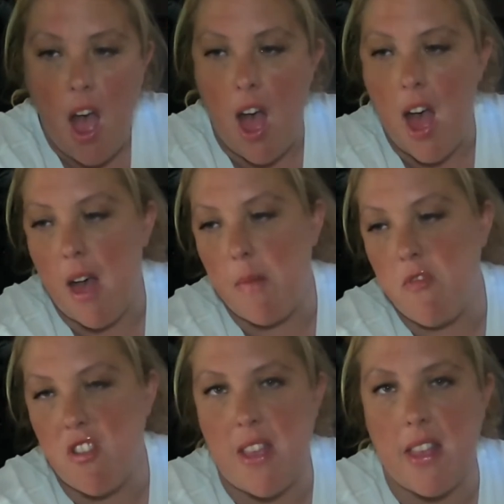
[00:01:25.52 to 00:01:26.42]
Um,
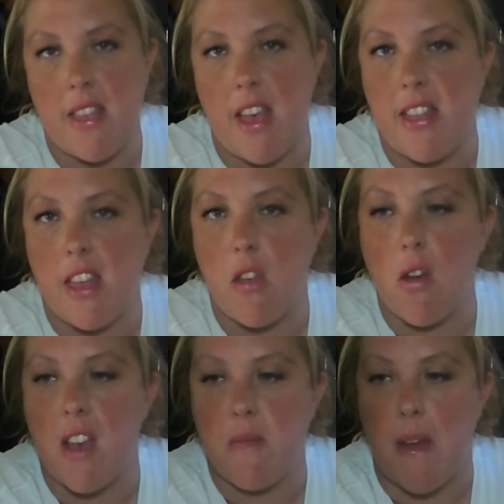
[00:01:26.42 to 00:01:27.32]
just things that I think you
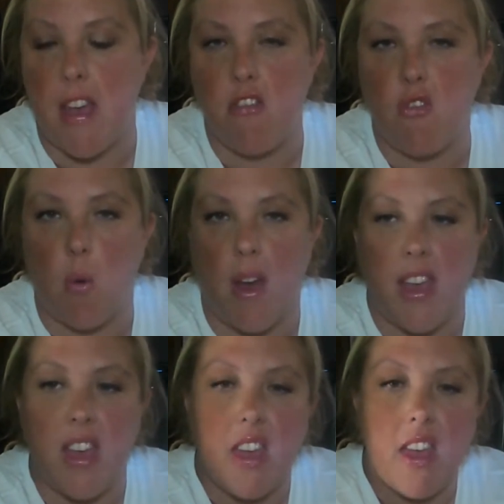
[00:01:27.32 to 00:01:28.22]
guys might enjoy.
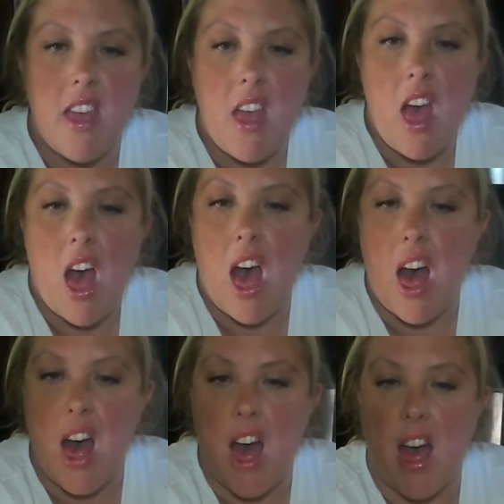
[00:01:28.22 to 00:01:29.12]

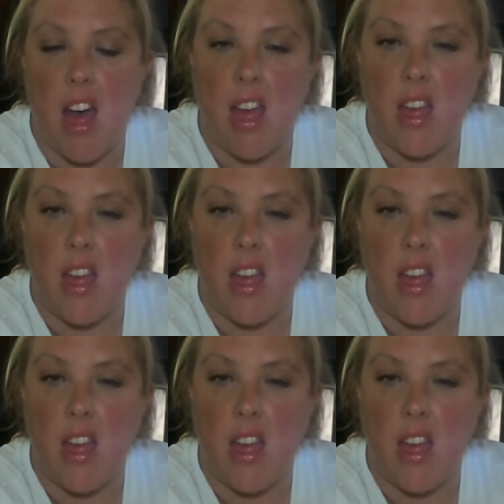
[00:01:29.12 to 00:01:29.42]
Uh,